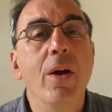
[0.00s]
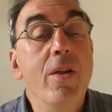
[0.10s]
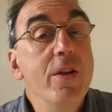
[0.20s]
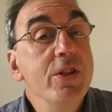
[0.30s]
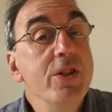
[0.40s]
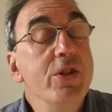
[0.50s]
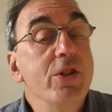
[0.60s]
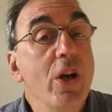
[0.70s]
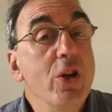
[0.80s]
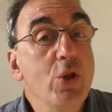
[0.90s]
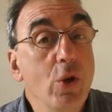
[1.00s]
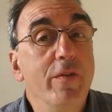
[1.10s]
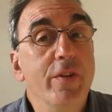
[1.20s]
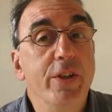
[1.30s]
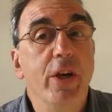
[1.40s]
This is a short
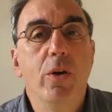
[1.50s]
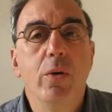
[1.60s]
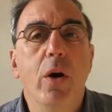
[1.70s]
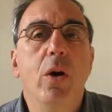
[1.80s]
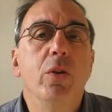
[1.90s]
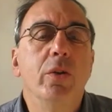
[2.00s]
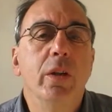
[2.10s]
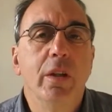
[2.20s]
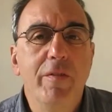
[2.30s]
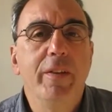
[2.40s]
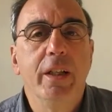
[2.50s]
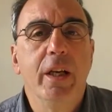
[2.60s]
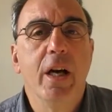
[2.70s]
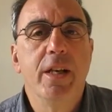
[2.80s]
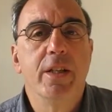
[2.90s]
video on loving
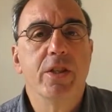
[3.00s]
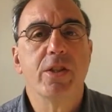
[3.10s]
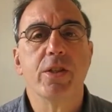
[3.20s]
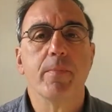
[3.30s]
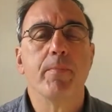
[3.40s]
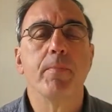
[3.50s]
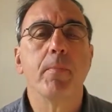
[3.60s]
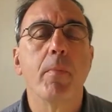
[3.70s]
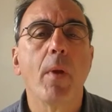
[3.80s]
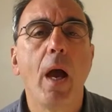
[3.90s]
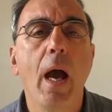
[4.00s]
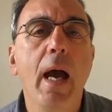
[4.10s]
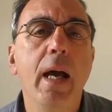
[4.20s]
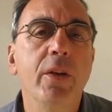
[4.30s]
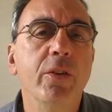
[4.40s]
kindness
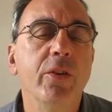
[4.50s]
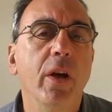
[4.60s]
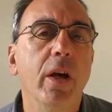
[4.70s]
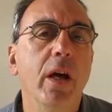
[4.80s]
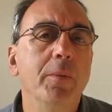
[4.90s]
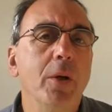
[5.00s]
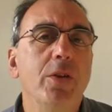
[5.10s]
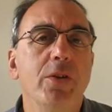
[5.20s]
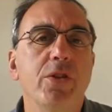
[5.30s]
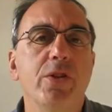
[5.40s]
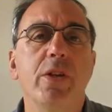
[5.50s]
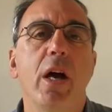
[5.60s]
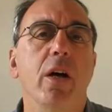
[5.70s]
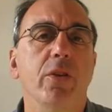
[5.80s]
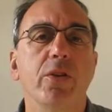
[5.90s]
and uh, I'm going to
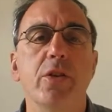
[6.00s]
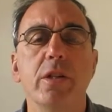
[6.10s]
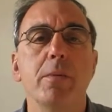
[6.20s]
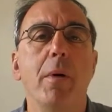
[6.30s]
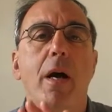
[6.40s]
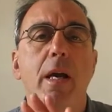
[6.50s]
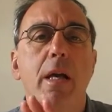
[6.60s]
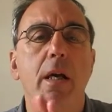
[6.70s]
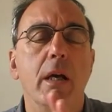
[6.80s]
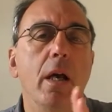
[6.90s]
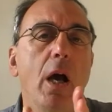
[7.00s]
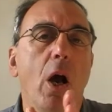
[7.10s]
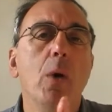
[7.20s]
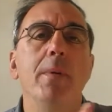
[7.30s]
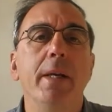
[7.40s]
start just by
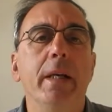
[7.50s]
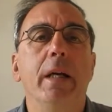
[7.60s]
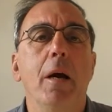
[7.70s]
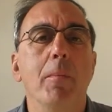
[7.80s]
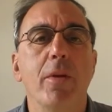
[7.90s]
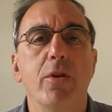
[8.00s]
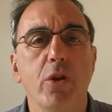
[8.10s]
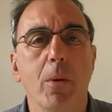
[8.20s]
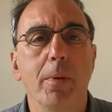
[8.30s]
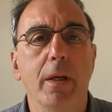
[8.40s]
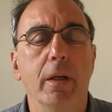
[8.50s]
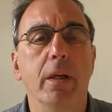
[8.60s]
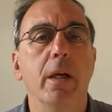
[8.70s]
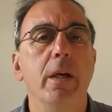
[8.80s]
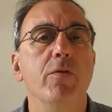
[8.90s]
opening up the
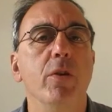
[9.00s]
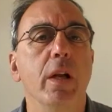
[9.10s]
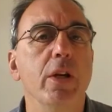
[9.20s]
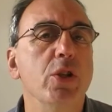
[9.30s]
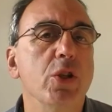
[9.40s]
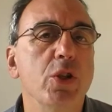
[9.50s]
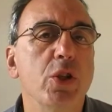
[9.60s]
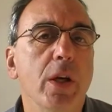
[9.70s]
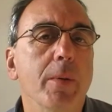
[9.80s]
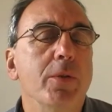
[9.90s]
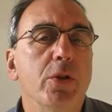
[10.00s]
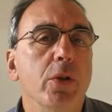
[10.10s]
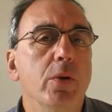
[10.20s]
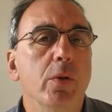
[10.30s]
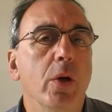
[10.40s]
topic in relationship
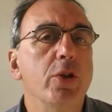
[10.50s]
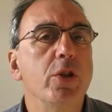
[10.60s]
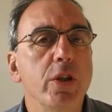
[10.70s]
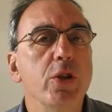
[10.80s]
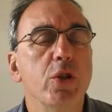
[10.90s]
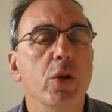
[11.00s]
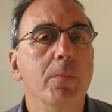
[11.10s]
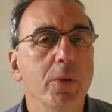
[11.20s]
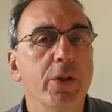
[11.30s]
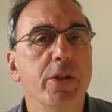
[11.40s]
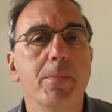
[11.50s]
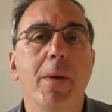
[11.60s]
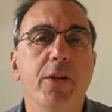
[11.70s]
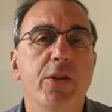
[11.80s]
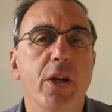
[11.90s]
to a traditional Buddhist
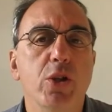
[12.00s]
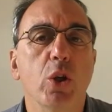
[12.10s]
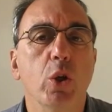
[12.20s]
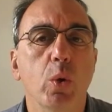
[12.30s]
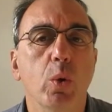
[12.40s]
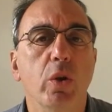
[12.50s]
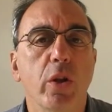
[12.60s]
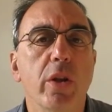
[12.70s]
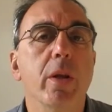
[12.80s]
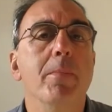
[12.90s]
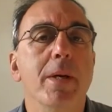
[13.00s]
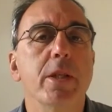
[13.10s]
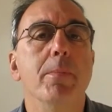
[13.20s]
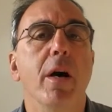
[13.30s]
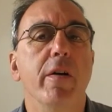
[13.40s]
meditation called the
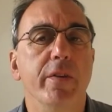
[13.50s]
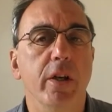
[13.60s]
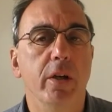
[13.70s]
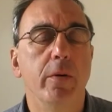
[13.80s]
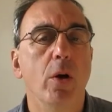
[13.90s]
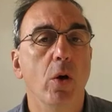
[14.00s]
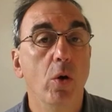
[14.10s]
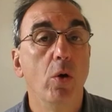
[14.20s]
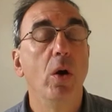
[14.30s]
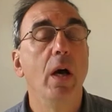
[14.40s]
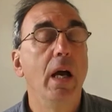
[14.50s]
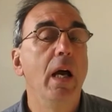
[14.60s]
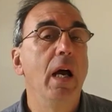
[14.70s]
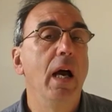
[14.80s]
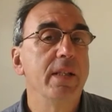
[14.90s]
Bhavana, or
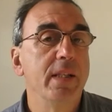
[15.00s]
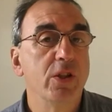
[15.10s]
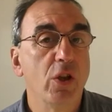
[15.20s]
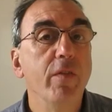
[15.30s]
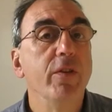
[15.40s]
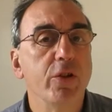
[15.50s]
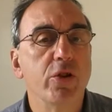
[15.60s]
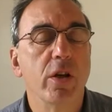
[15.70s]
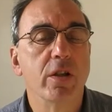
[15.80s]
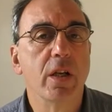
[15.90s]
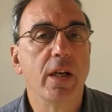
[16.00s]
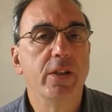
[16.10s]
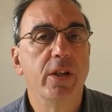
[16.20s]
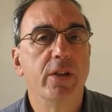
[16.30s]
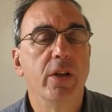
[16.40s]
as it's often
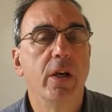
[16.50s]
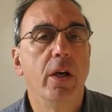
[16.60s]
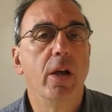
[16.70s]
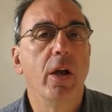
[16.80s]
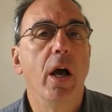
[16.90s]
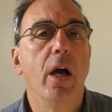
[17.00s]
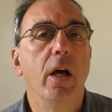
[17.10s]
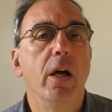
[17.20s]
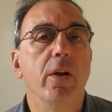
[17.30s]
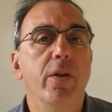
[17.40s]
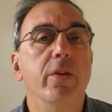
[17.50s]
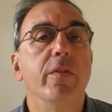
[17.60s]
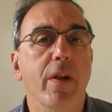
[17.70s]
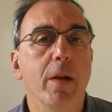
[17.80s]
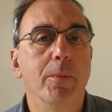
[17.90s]
translated, uh, the
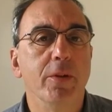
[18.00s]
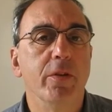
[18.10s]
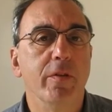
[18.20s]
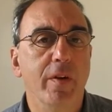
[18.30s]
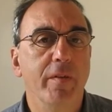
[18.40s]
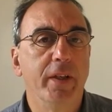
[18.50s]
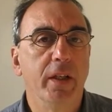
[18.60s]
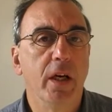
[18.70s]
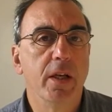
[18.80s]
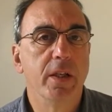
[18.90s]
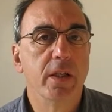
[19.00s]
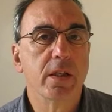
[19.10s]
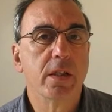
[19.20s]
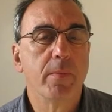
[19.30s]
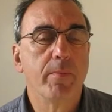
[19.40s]
development of loving
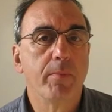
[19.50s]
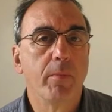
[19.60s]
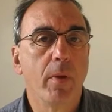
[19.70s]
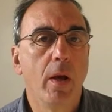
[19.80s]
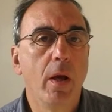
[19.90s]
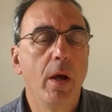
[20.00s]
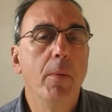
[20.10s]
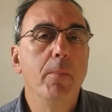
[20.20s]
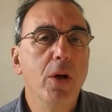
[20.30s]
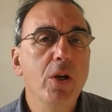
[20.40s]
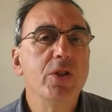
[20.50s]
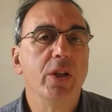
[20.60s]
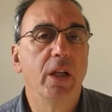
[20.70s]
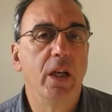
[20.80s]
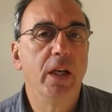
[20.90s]
kindness.
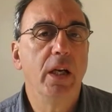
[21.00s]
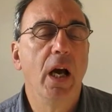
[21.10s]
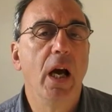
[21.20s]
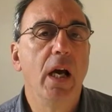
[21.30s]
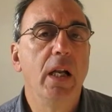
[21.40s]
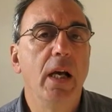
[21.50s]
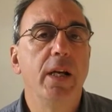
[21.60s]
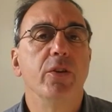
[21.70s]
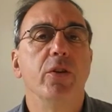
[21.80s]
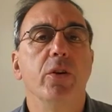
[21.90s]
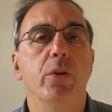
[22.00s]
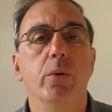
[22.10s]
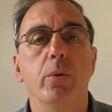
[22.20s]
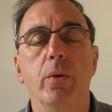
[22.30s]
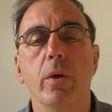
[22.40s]
Personally, I like
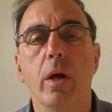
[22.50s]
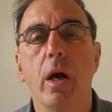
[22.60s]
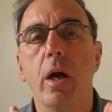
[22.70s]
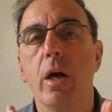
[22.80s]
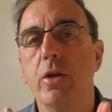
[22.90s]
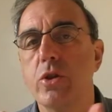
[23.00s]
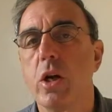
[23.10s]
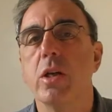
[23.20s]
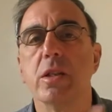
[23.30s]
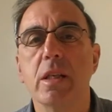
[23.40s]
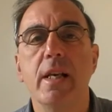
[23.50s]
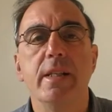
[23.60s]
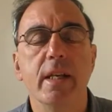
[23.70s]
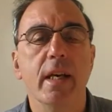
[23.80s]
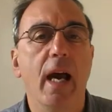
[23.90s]
to uh,
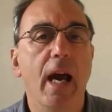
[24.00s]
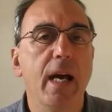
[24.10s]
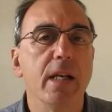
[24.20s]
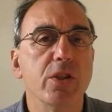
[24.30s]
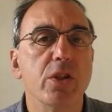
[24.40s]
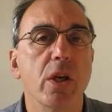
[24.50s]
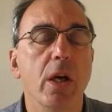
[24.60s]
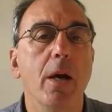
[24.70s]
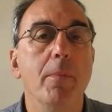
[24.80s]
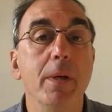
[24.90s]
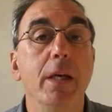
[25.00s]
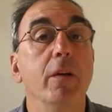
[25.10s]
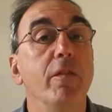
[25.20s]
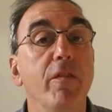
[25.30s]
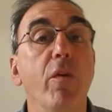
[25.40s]
translate it as
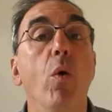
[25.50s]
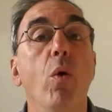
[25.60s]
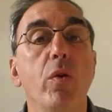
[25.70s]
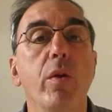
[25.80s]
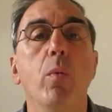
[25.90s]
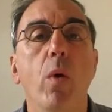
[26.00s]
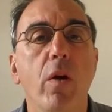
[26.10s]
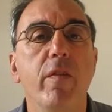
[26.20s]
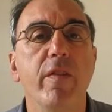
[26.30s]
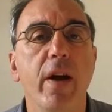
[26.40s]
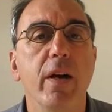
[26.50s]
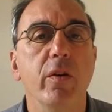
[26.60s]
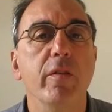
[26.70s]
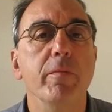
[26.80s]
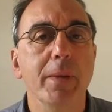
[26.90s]
being for the welfare
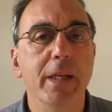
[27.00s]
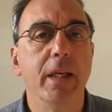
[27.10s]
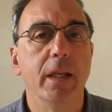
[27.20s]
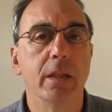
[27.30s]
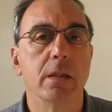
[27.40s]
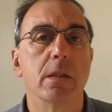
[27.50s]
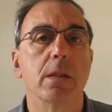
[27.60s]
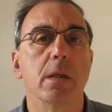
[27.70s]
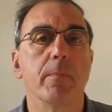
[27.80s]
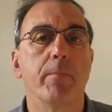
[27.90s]
of beings.